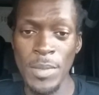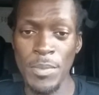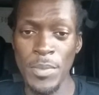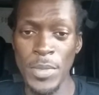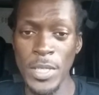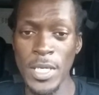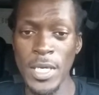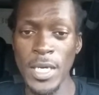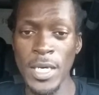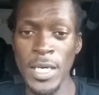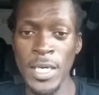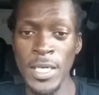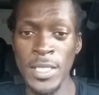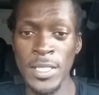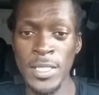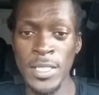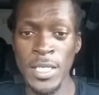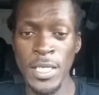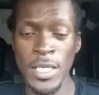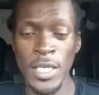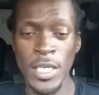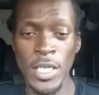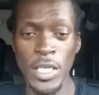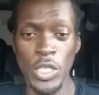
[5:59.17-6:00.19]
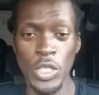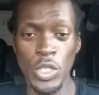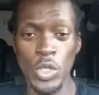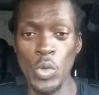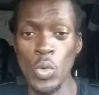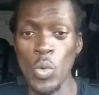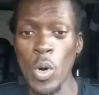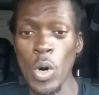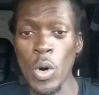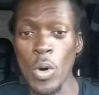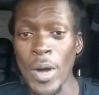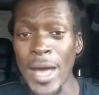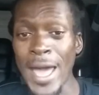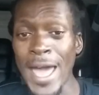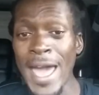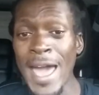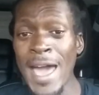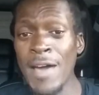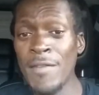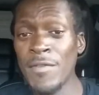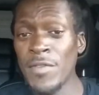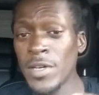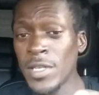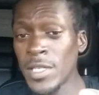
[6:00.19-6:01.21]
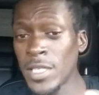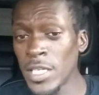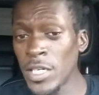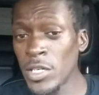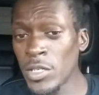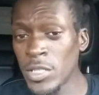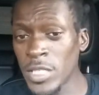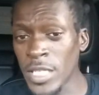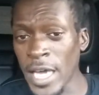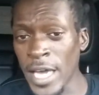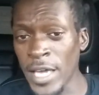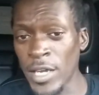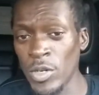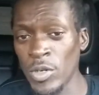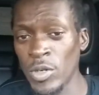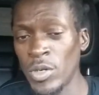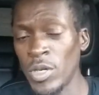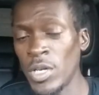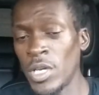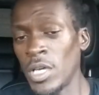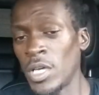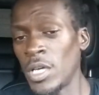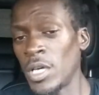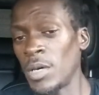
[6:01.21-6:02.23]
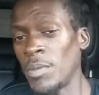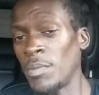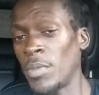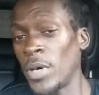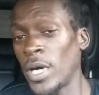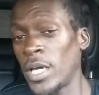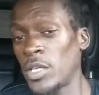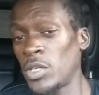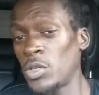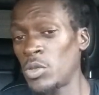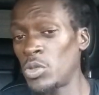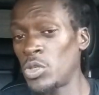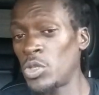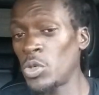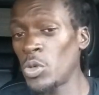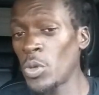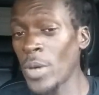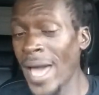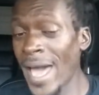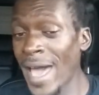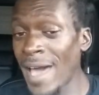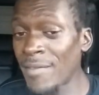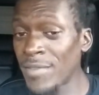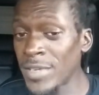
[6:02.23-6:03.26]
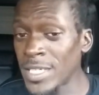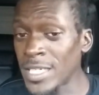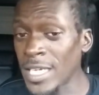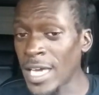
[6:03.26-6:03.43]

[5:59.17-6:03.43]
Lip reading: because you won't have clear title, but you do have a